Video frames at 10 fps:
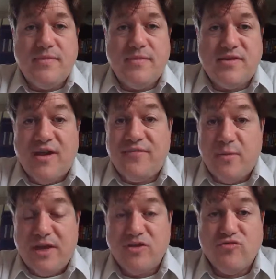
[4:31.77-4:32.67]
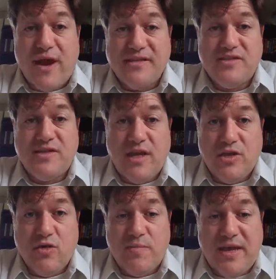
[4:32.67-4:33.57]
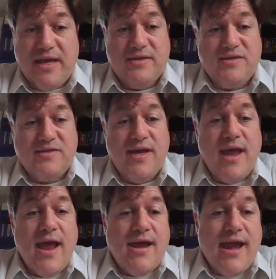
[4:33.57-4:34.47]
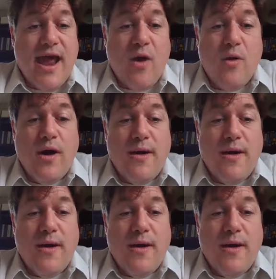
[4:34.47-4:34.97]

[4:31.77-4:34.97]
stuff that we address in your piece. Now,